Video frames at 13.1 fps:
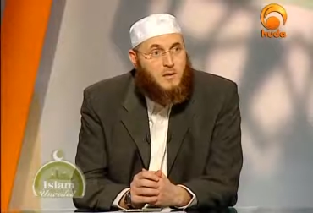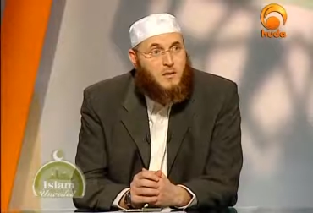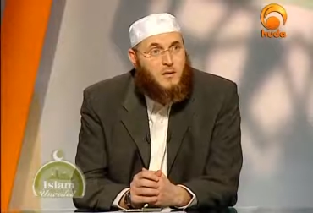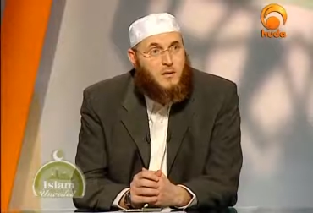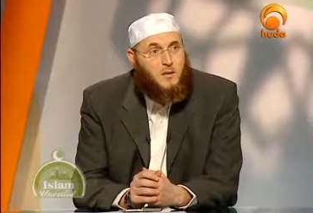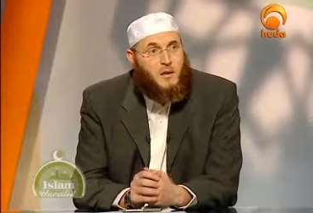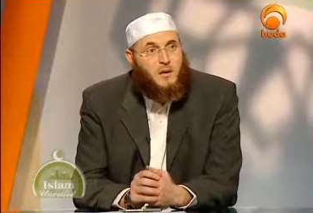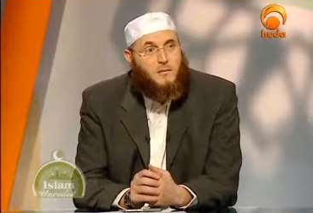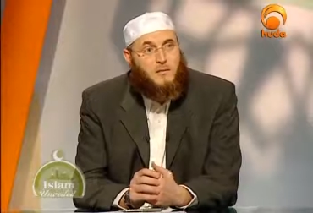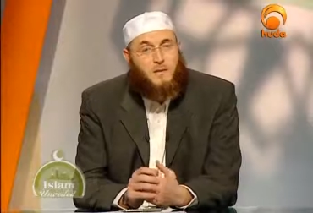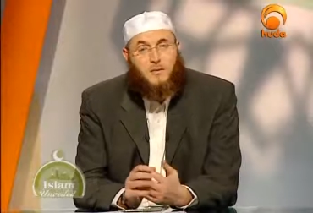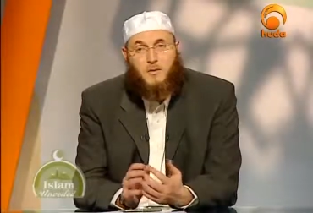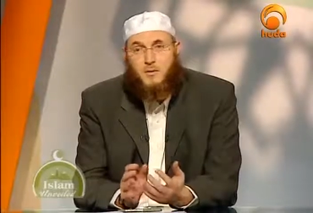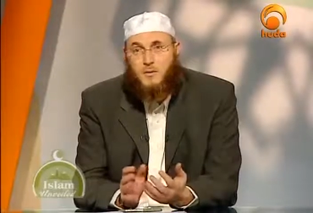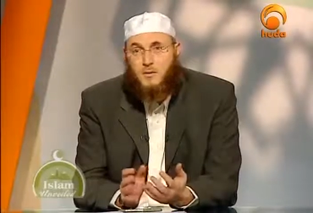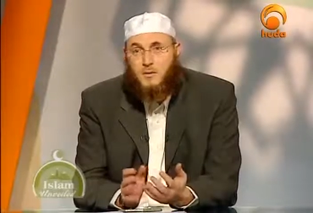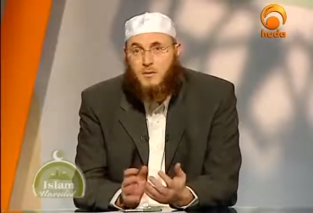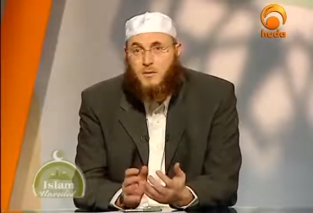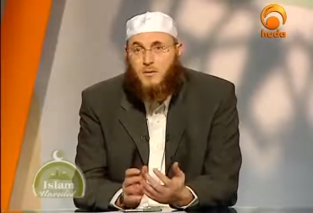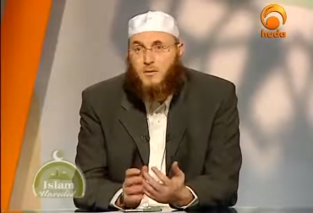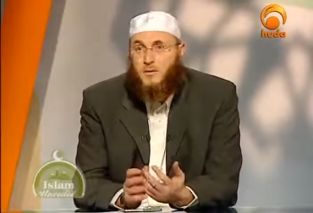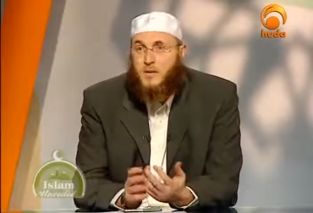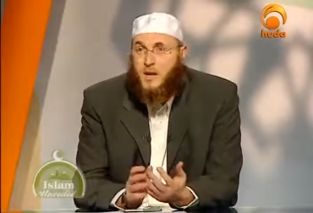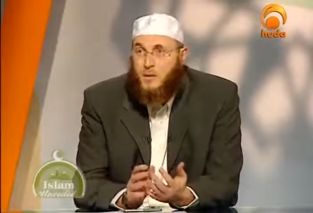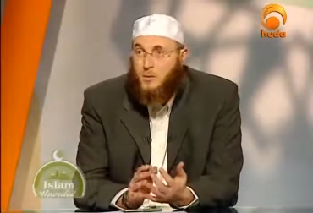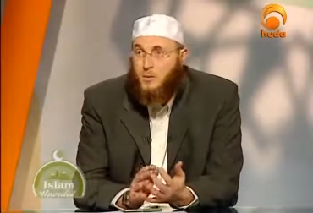whether they are fellow citizens,
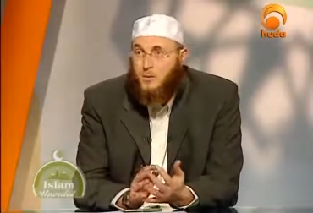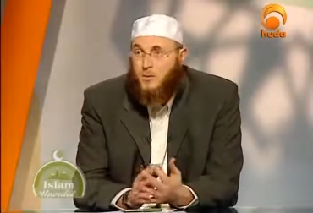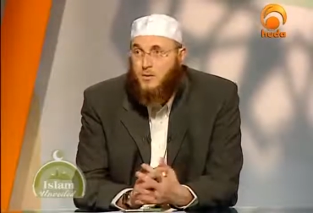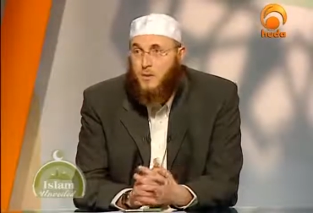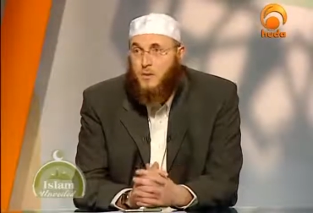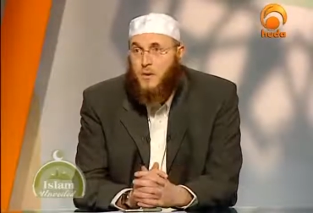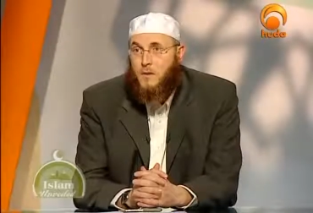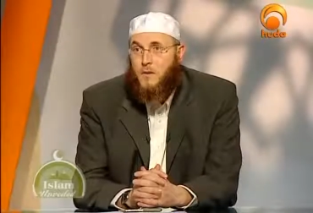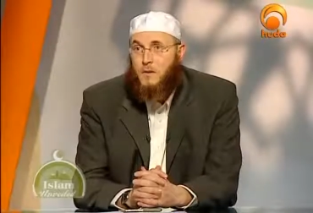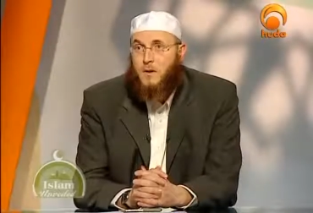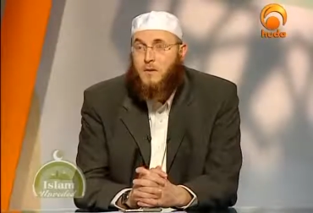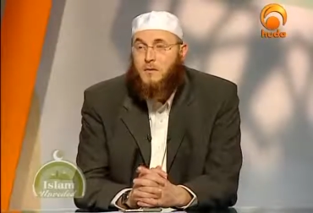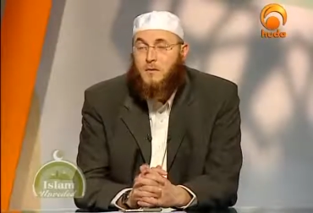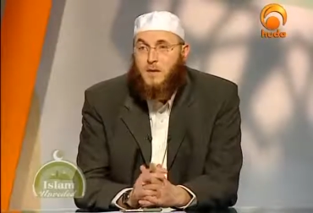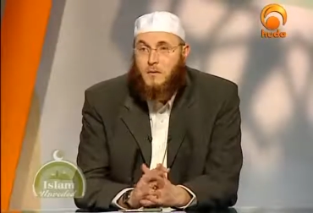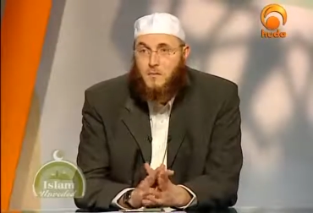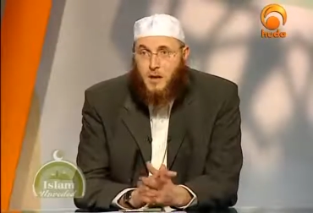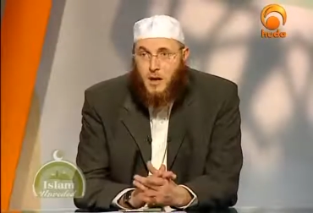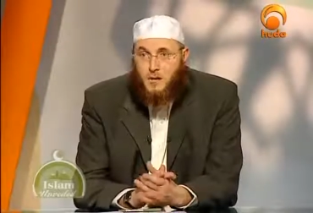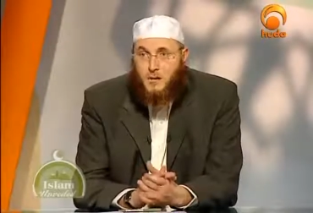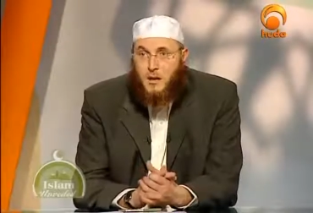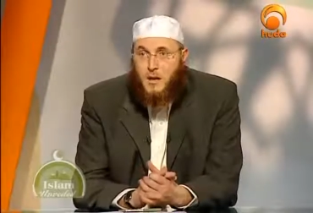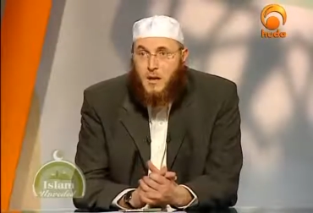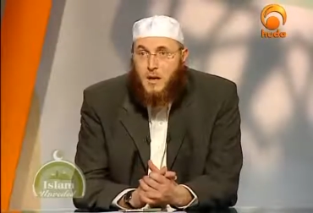neighbors, or living abroad?